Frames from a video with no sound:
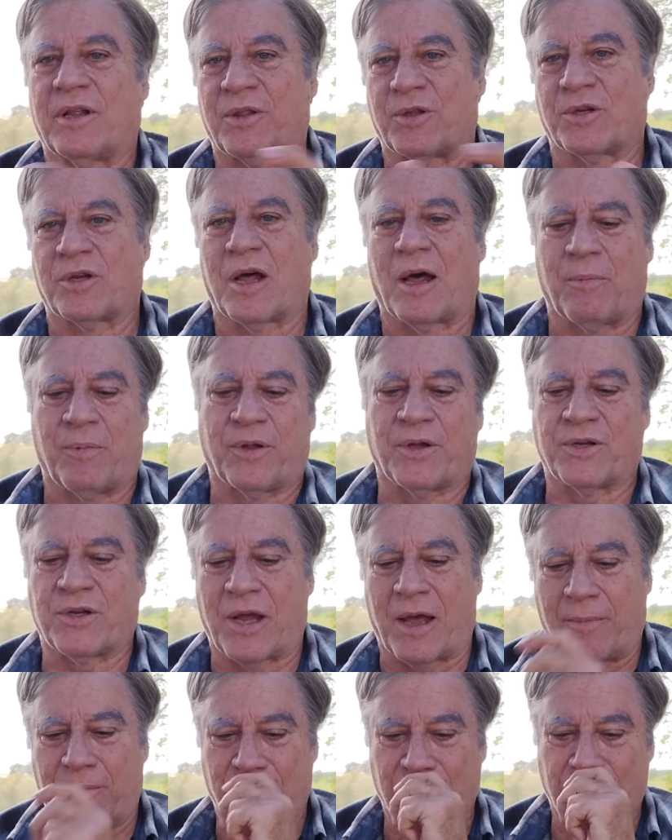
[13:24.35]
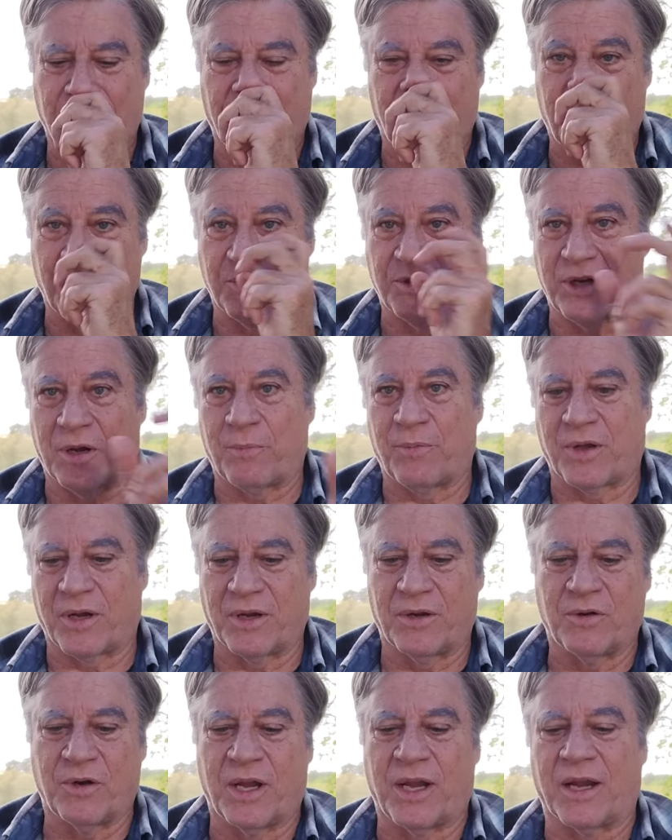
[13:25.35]
at the top of the chapters, if there's something
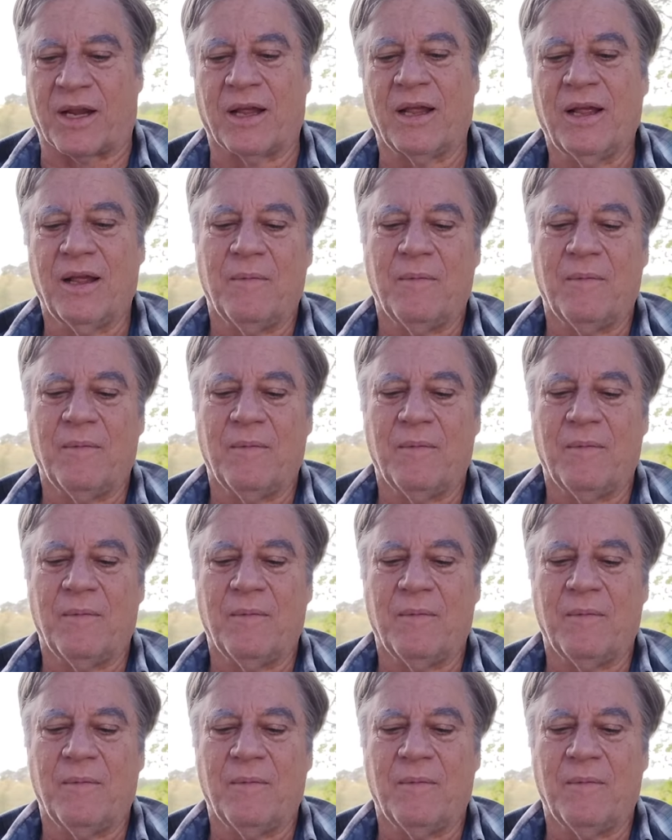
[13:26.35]
unique.